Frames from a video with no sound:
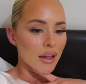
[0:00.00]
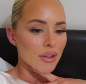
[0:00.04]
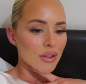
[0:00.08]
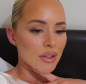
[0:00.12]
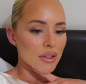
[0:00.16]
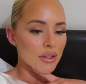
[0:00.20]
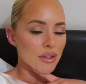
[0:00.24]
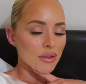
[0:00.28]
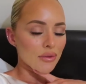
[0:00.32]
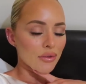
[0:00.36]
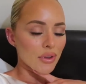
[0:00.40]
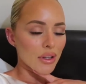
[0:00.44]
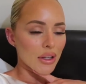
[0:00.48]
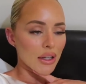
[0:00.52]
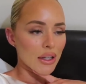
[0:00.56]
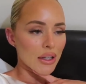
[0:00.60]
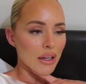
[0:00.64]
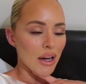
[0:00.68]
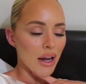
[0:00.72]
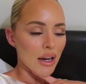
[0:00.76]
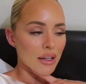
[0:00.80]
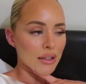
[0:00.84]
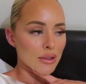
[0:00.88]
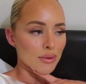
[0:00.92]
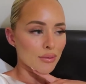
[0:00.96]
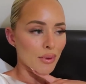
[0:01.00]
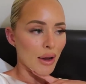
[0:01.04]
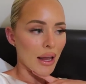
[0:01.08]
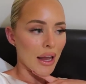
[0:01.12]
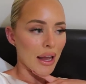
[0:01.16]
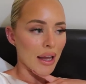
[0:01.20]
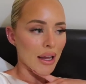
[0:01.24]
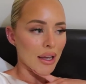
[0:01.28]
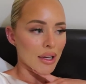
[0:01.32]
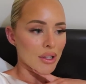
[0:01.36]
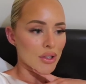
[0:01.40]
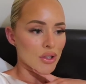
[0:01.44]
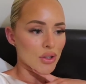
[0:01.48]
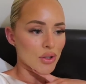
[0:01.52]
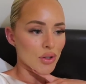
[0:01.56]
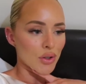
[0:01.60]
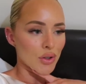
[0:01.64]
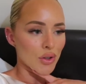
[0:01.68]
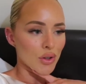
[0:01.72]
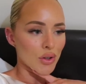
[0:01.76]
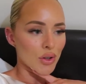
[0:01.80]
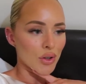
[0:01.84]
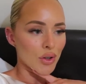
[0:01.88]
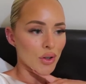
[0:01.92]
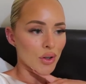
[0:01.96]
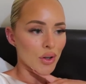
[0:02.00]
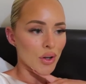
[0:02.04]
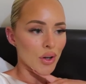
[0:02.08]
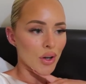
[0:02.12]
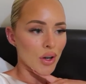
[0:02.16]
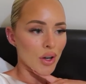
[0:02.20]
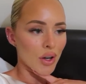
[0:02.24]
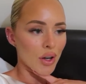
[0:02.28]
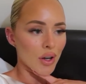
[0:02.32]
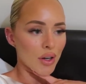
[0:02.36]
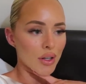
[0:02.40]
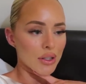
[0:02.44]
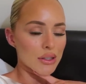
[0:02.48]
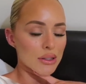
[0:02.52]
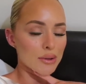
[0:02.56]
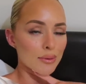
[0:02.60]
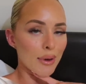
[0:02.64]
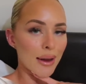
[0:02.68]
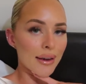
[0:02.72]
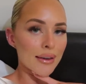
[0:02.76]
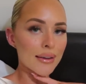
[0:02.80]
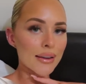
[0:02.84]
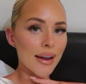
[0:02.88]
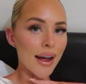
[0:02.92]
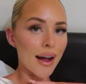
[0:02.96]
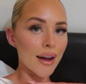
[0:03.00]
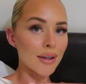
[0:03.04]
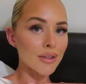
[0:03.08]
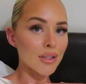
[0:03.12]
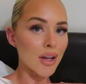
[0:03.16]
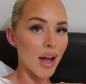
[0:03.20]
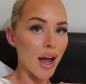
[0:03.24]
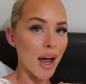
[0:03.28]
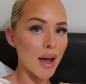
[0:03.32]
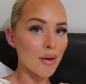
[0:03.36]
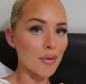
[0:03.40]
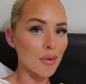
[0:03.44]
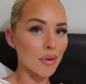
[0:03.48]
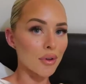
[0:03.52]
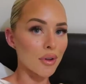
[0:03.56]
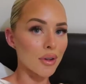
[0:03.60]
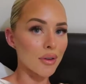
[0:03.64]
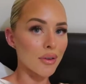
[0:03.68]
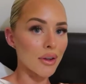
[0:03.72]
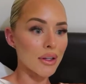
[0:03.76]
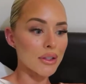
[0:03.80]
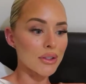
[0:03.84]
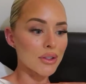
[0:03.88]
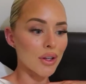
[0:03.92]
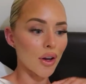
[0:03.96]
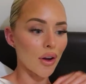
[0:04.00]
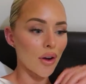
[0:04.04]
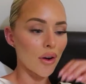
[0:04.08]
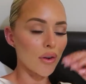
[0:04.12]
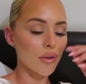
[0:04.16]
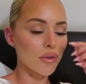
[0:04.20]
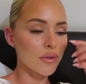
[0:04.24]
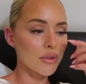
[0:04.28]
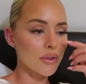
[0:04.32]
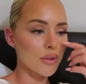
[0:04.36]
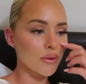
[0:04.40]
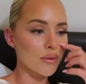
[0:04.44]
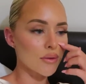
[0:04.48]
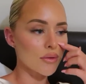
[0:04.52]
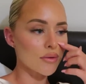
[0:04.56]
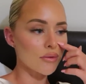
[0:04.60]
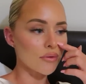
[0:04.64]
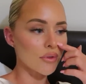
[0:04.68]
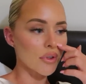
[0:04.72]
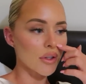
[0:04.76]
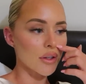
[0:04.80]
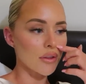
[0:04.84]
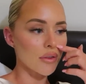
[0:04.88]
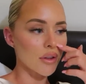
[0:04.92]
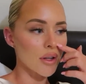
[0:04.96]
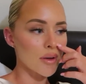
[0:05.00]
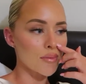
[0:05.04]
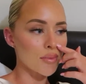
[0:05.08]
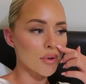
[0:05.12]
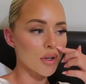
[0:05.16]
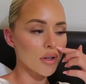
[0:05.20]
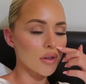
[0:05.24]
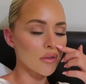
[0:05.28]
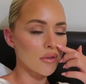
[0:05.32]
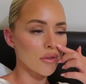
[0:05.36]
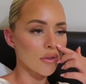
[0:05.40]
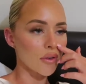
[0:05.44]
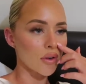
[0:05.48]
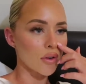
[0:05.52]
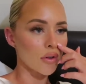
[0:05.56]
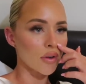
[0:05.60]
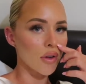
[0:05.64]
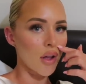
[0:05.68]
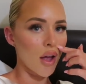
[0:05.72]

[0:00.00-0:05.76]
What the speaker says: Just a really nice way to spend our time, all of us girls. It was really, really beautiful.